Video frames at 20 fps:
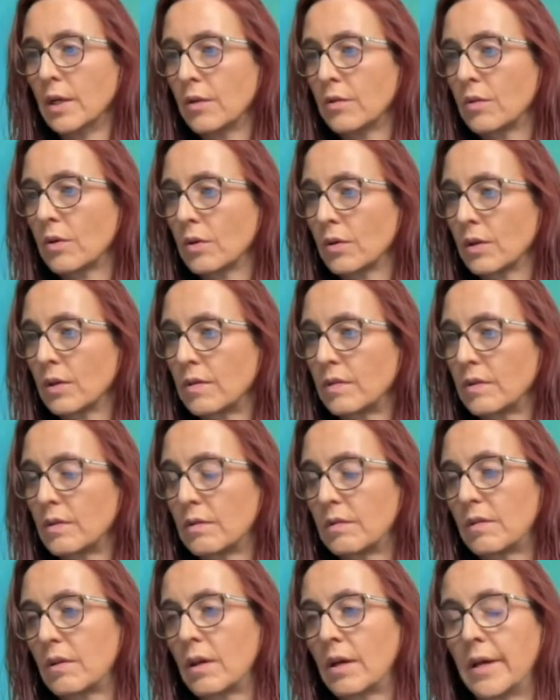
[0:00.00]
So this
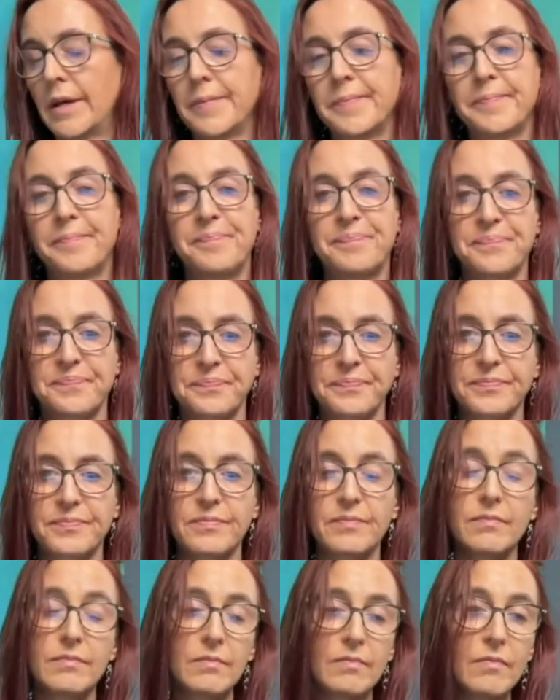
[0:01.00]
is, and
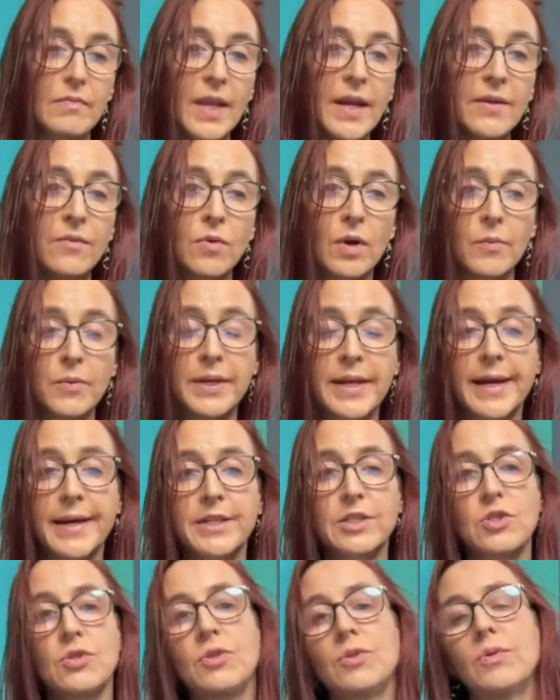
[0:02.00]
what we
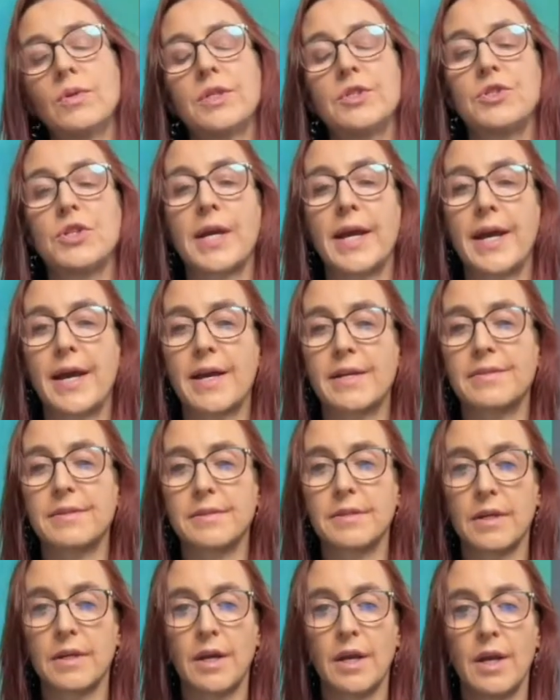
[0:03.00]
like to do in
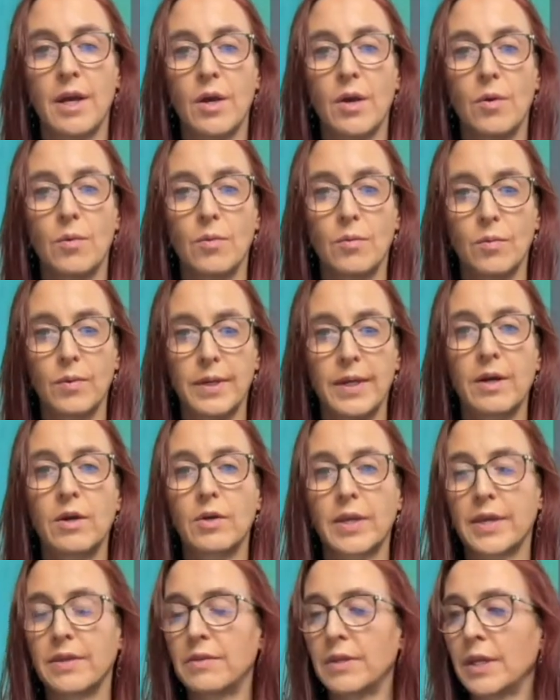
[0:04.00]
jazz,
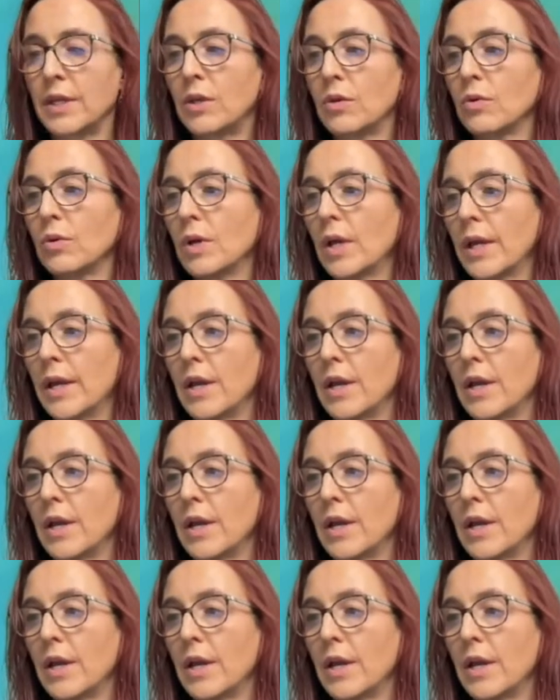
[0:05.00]
okay, thank you.